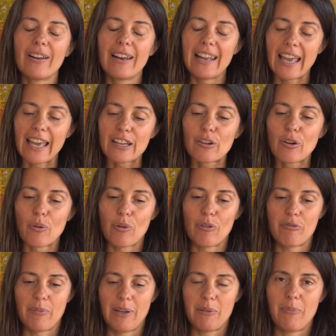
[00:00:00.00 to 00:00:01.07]
let go
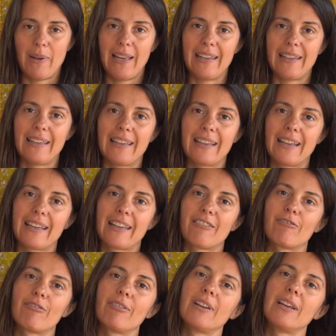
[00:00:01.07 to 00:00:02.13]
of my belly, and I
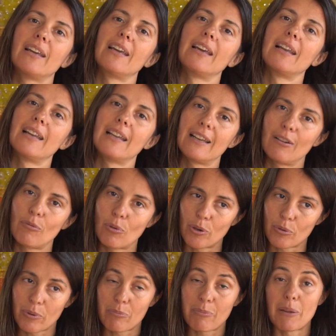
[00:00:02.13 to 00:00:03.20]
can really
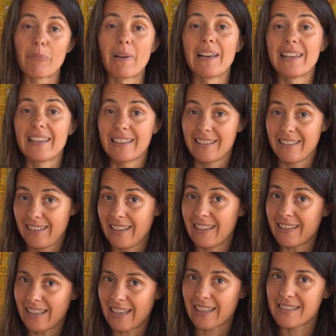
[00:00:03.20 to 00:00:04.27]
work with my belly
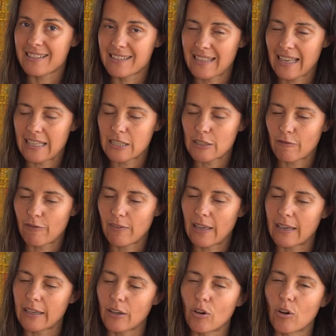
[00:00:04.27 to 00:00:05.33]
in that sense of
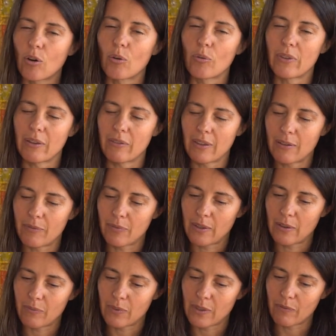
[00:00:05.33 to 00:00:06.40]
letting go of
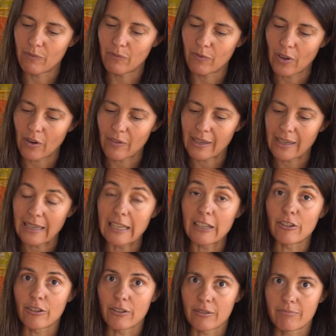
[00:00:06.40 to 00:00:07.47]
the very
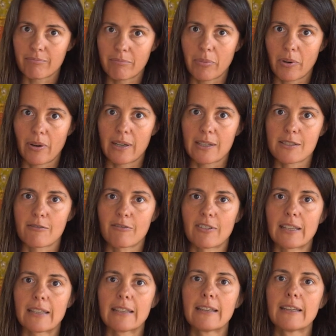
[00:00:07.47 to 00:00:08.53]
inner parts of
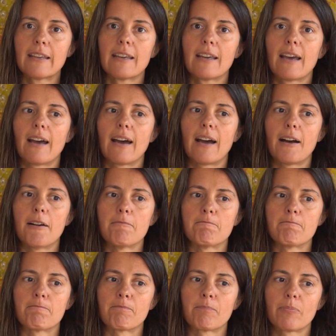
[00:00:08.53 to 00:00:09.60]
it,
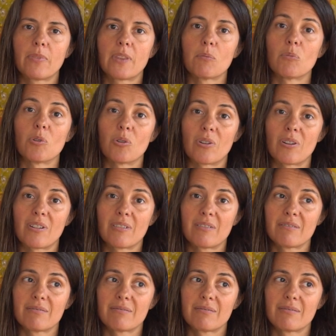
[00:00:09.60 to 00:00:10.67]
the more
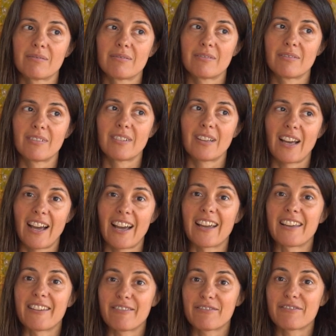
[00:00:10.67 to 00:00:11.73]

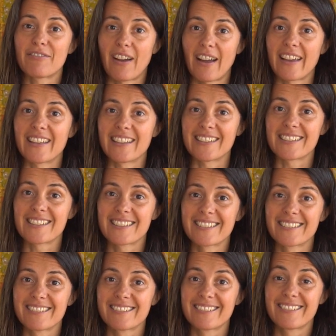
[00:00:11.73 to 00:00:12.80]
I find
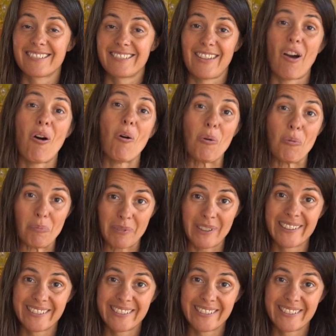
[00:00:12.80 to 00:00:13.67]
home.